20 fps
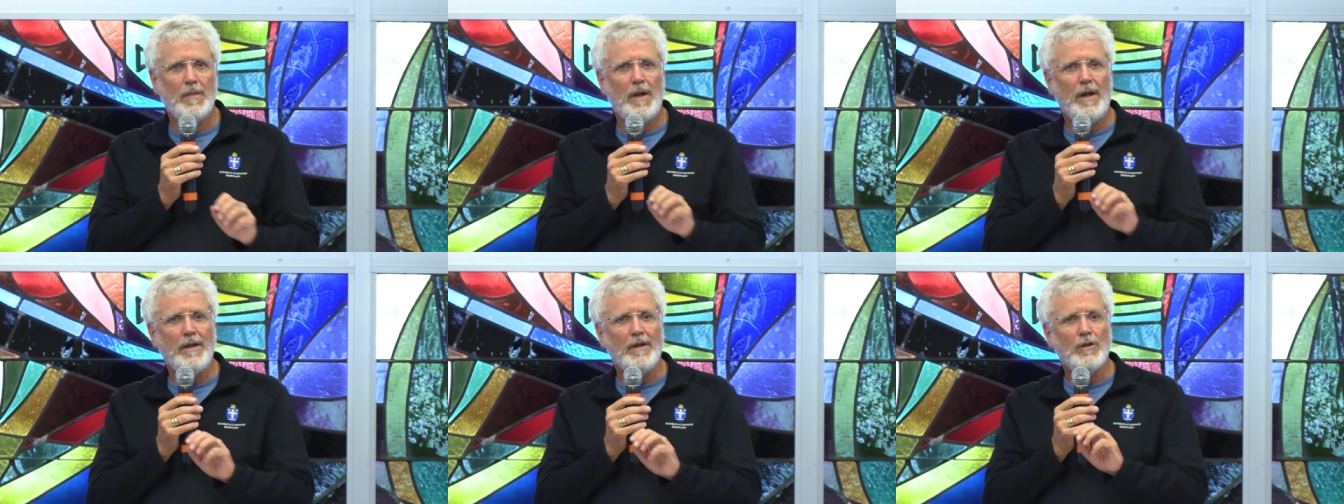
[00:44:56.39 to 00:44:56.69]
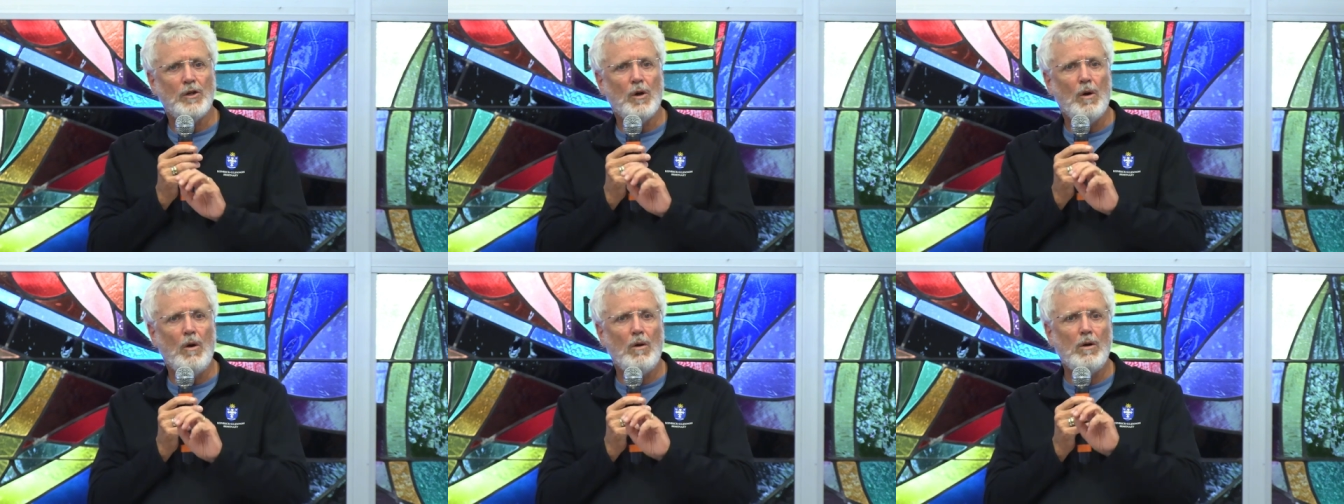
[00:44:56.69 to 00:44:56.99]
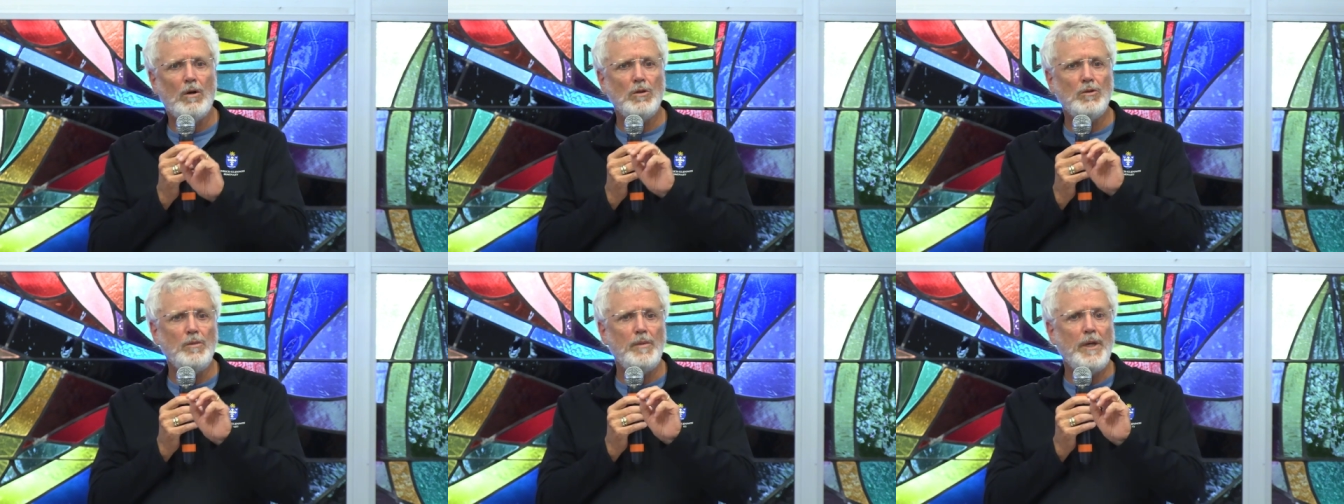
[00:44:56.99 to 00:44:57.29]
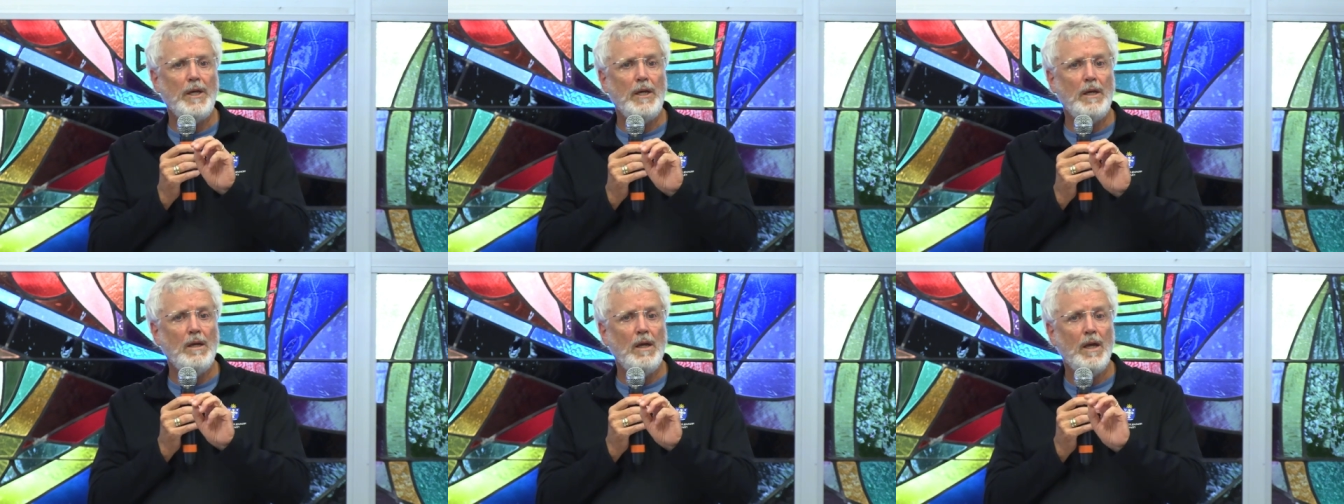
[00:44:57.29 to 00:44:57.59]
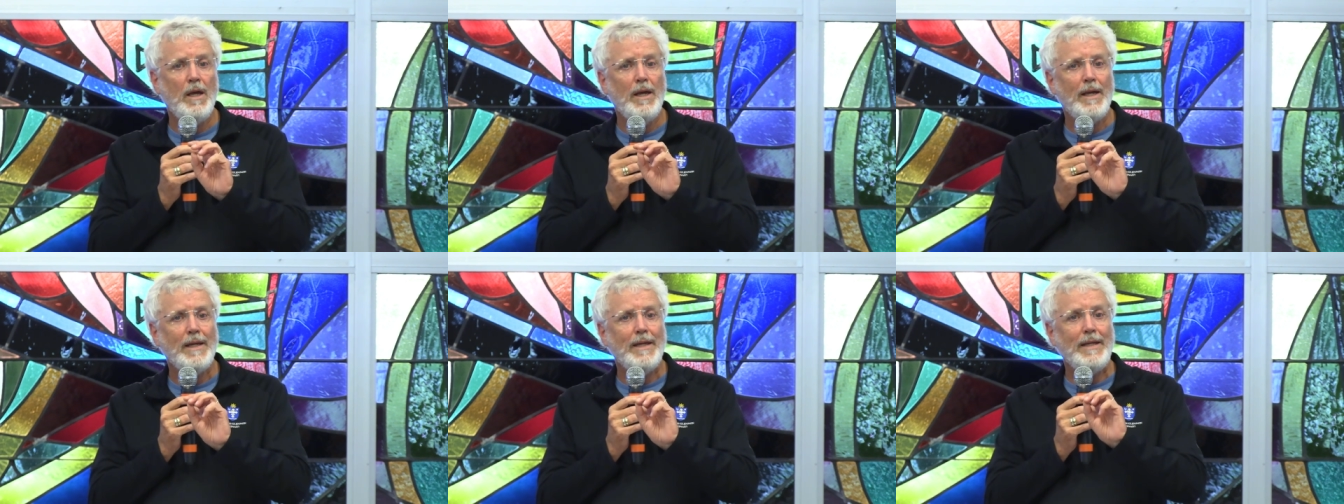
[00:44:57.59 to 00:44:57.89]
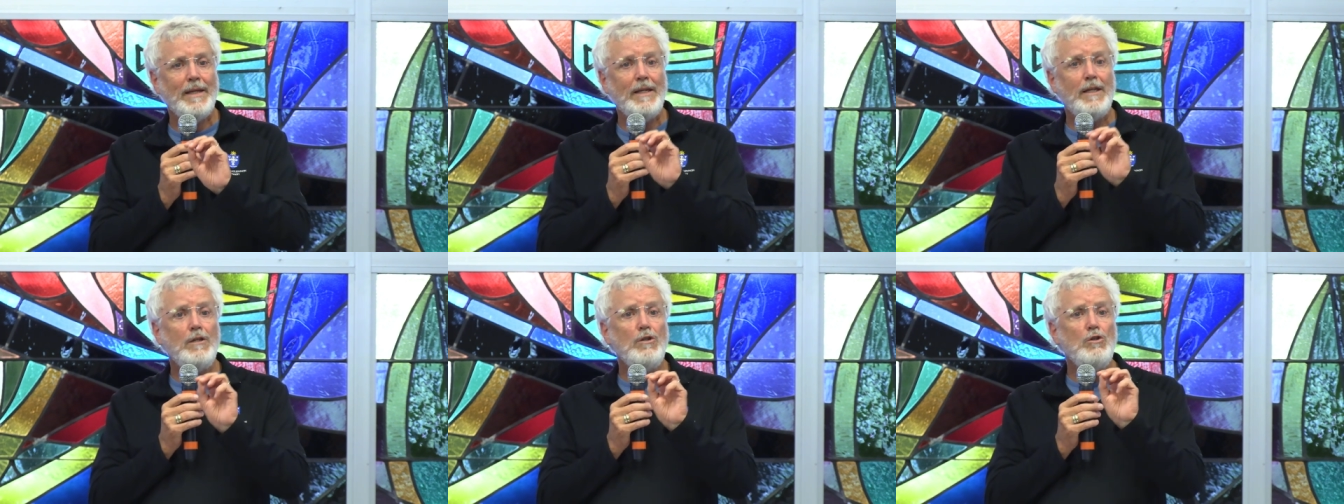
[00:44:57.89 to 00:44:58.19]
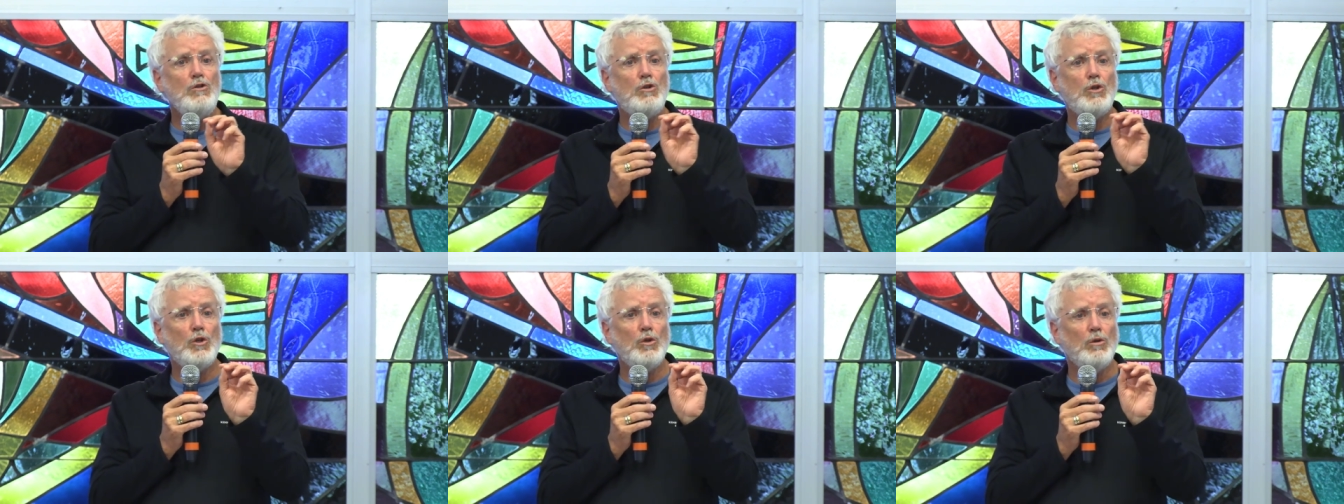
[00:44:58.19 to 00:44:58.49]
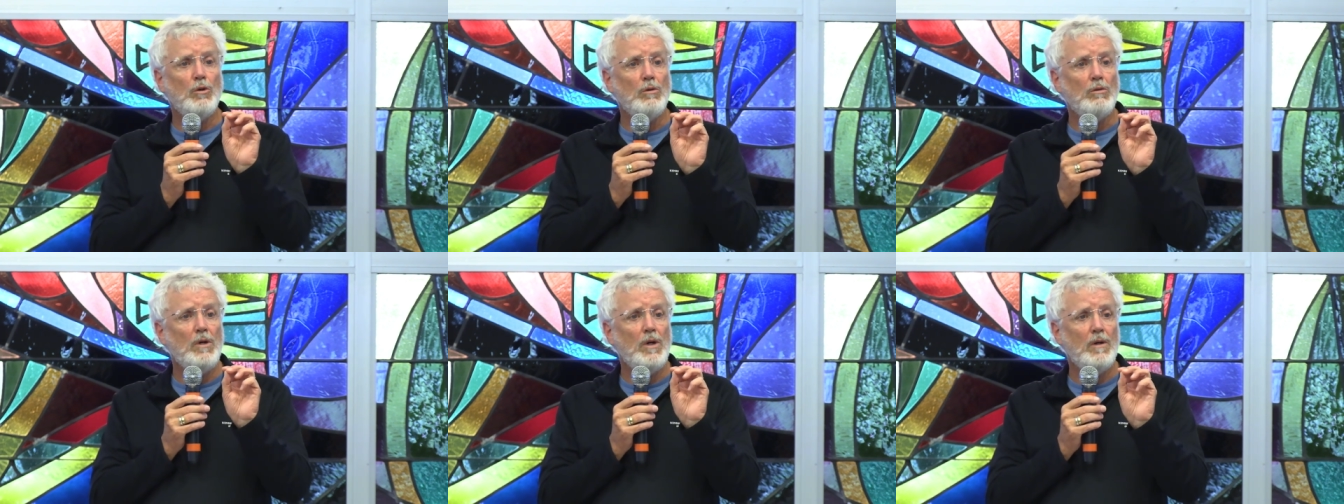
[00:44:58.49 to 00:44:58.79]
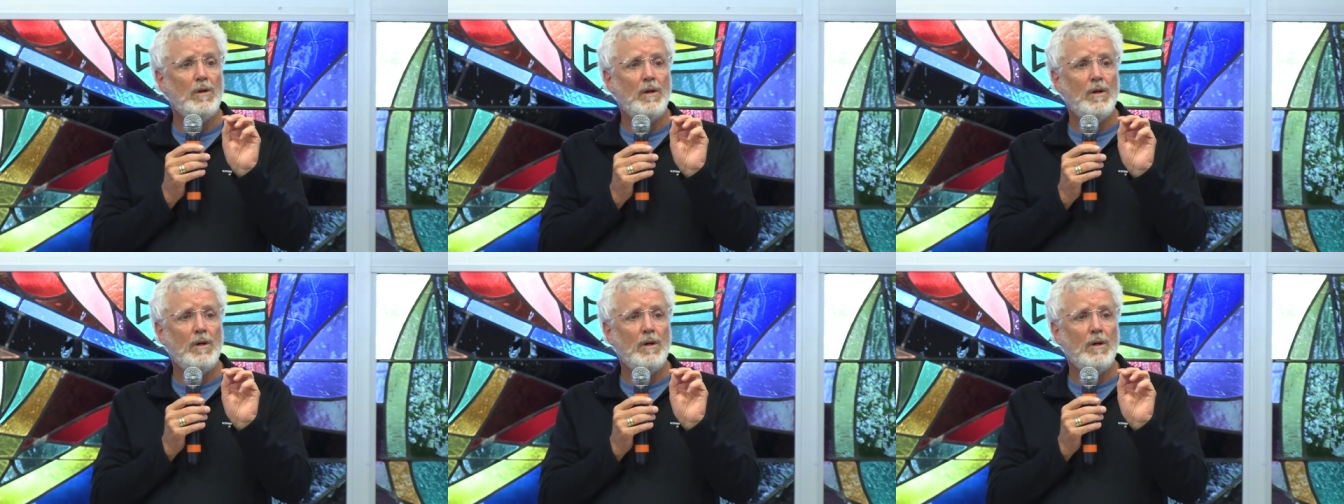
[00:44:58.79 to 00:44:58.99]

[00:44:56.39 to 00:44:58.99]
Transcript: And called me into